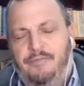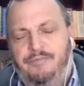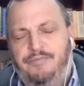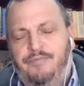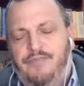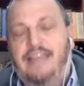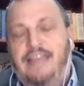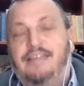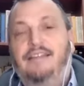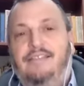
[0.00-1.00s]
faith
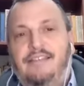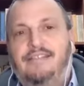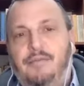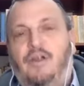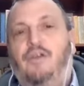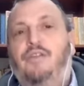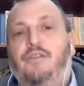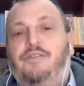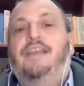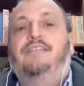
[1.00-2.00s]
in the system and all those
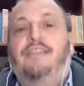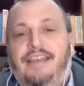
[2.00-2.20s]
things.